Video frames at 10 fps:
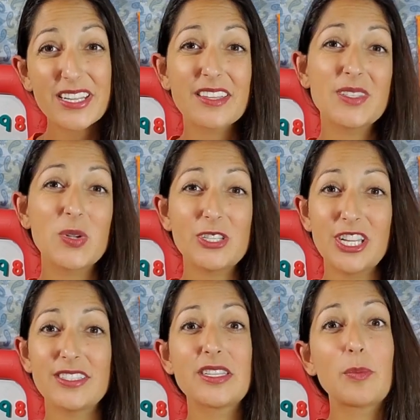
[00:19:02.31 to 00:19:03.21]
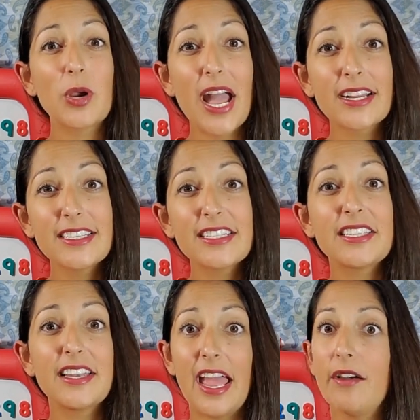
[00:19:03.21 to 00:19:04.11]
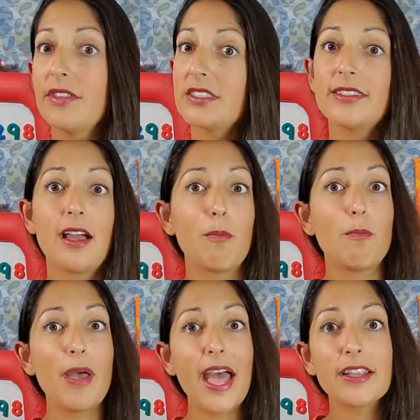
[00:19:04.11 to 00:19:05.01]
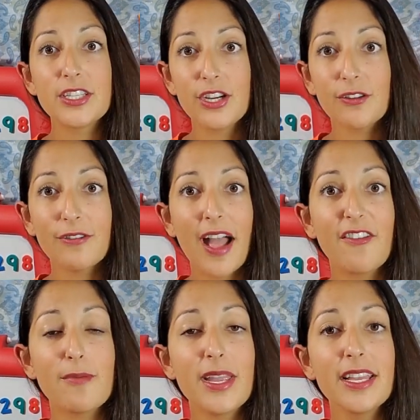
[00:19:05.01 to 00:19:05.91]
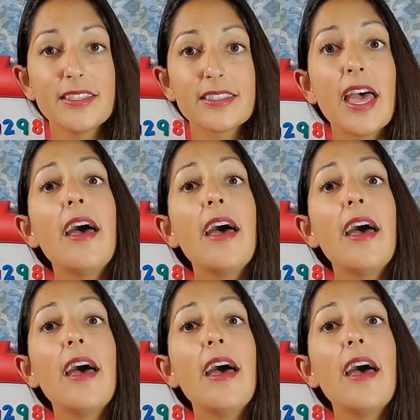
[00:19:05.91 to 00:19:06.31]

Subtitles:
It gives you a chance to practice and have this down pat to your 5 minutes.